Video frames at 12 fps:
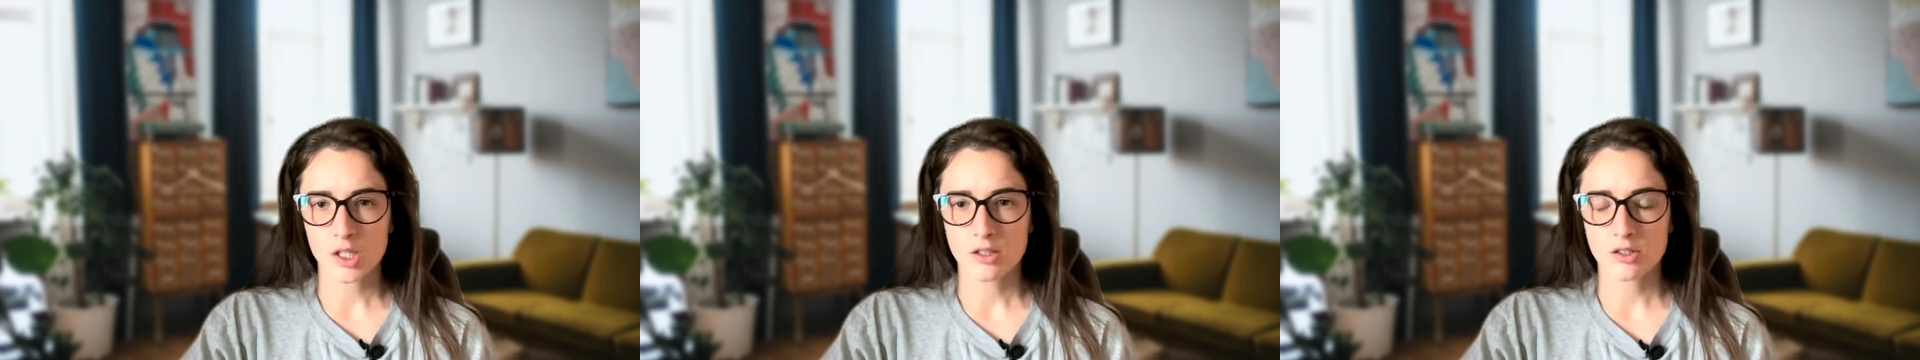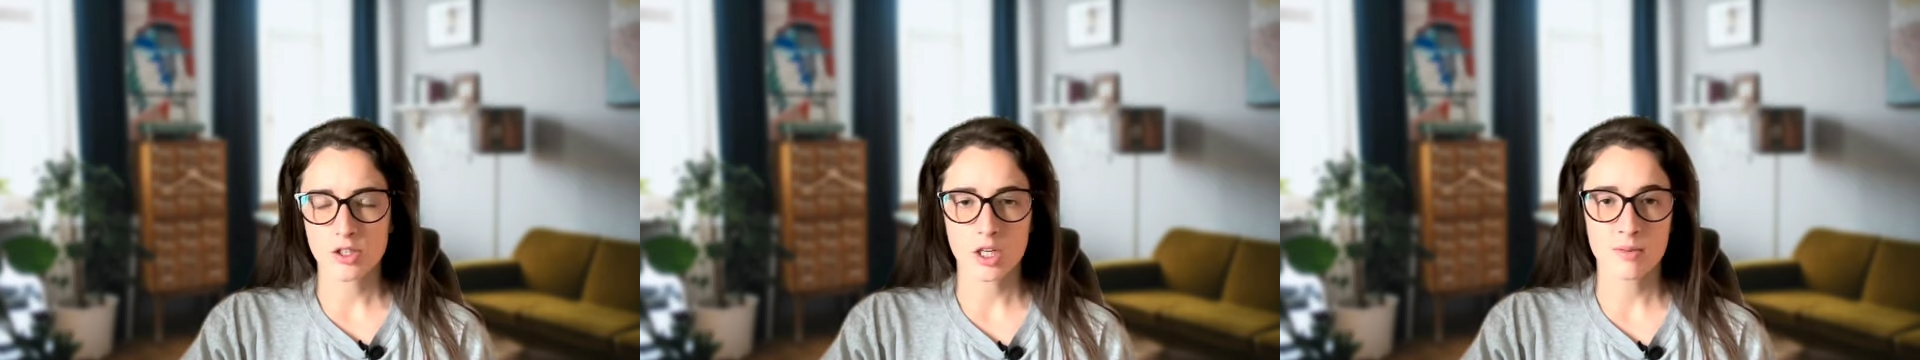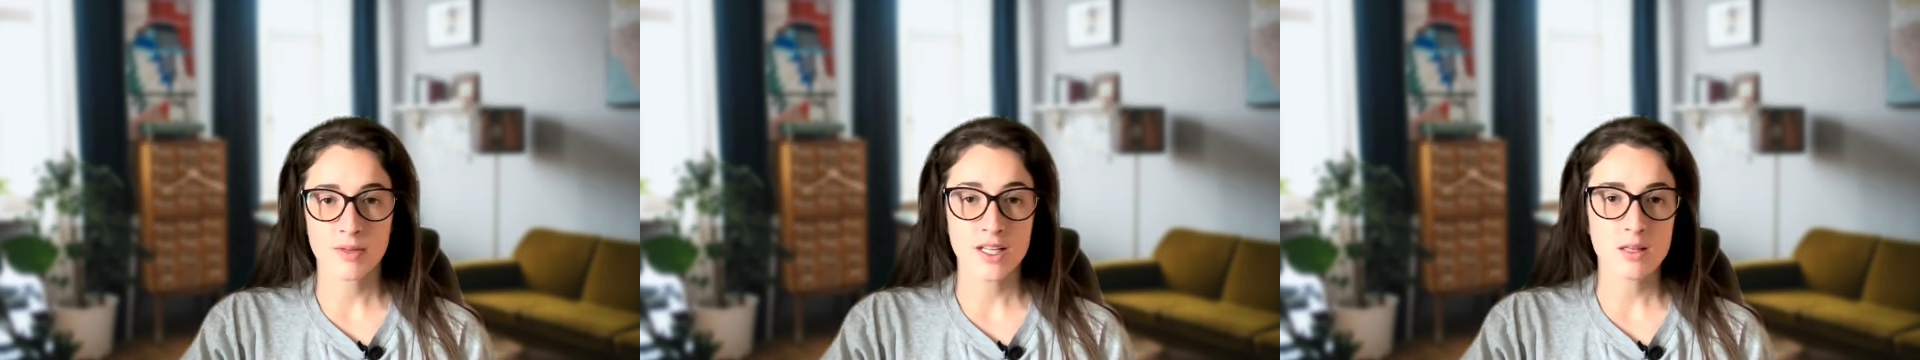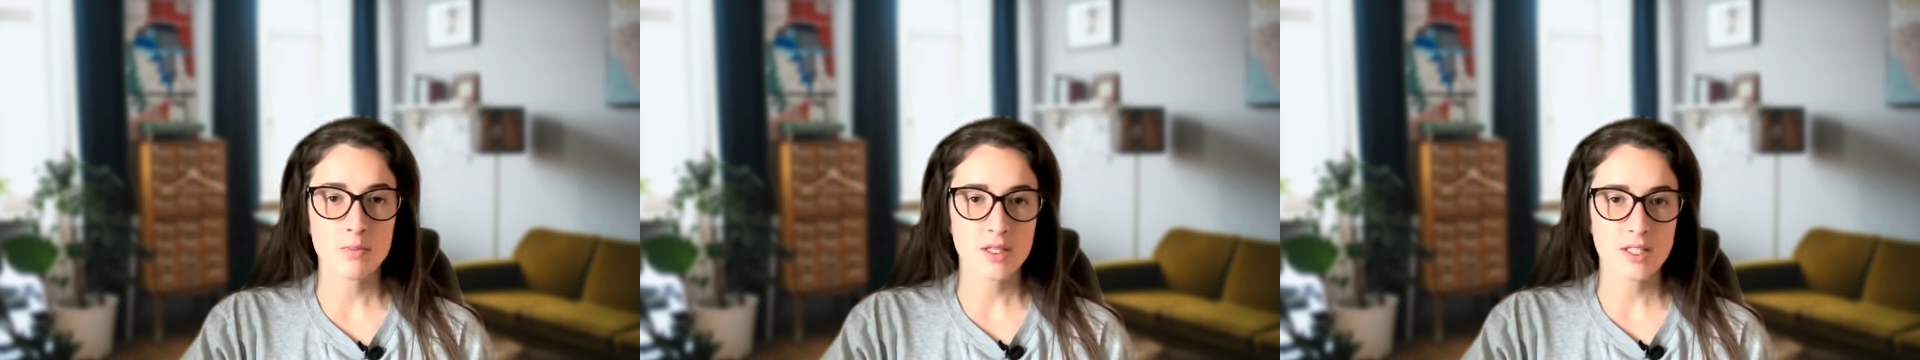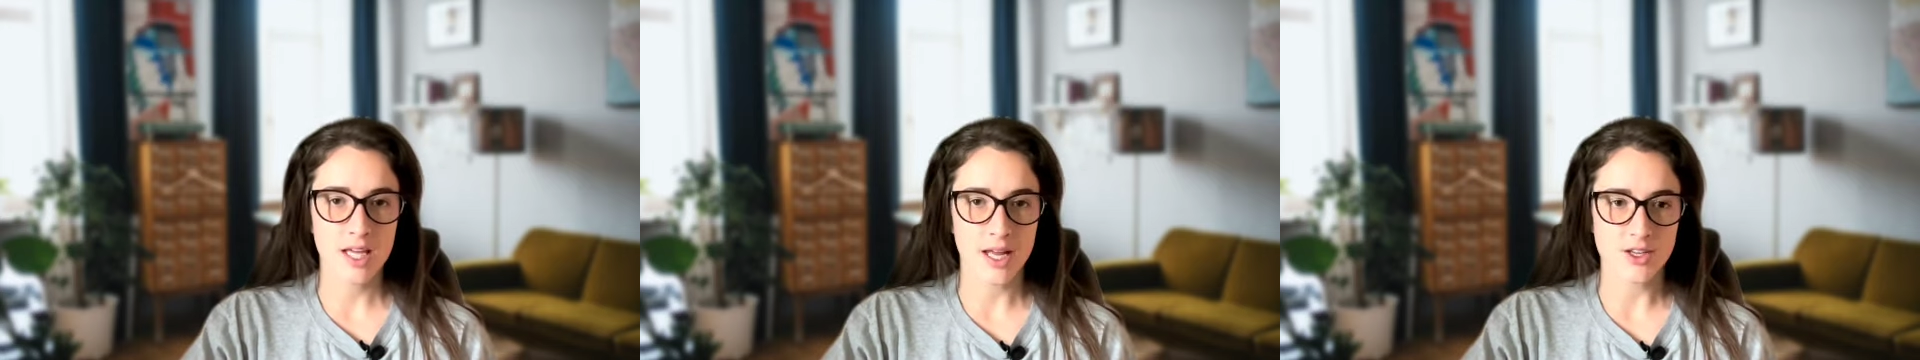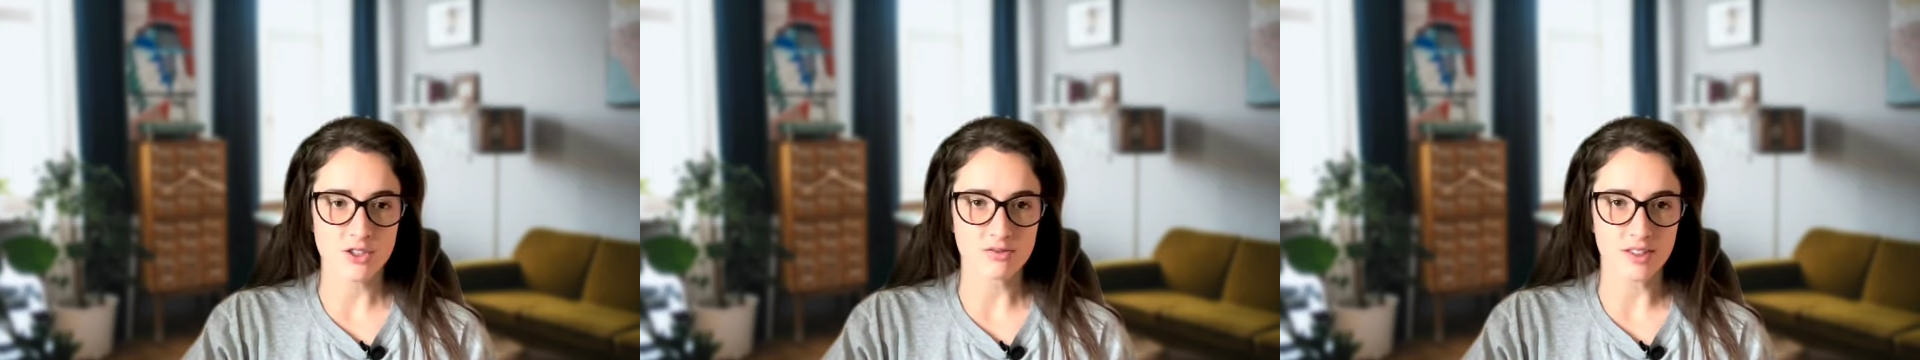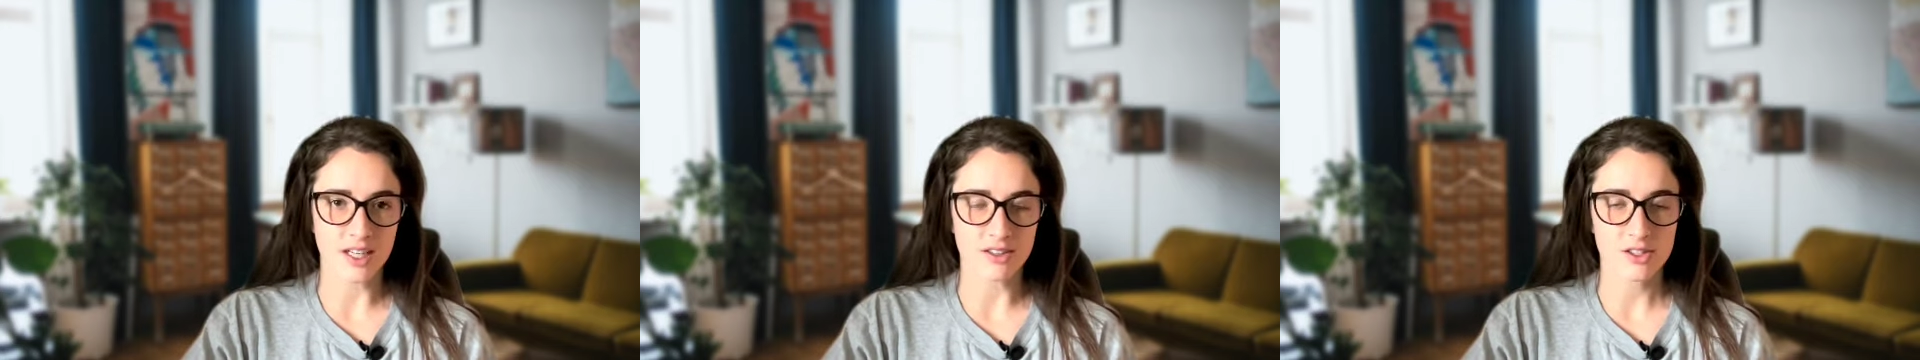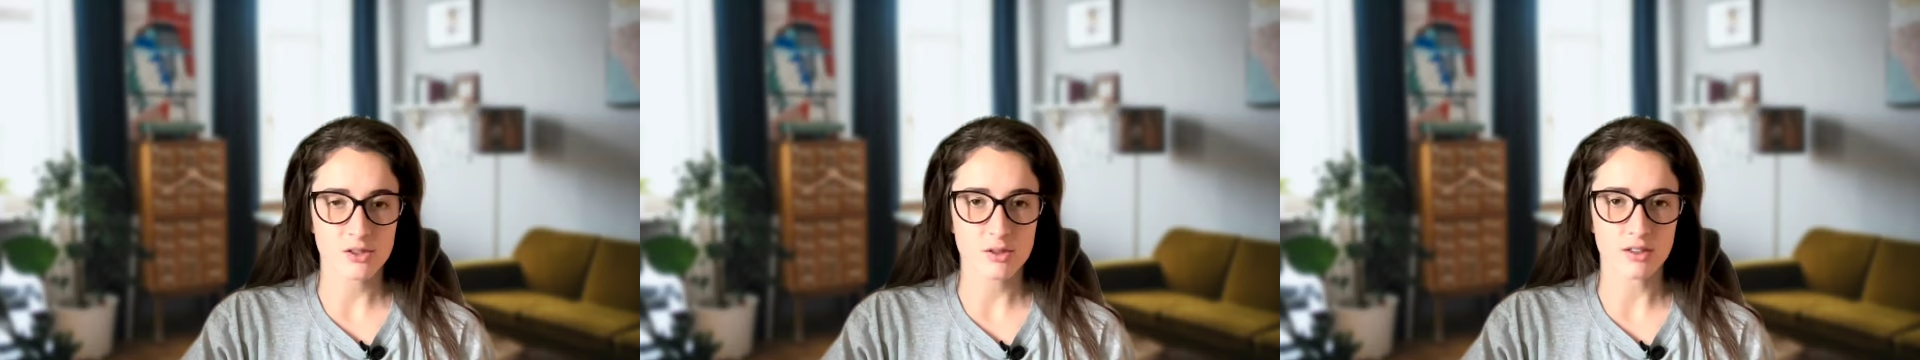determining the potential value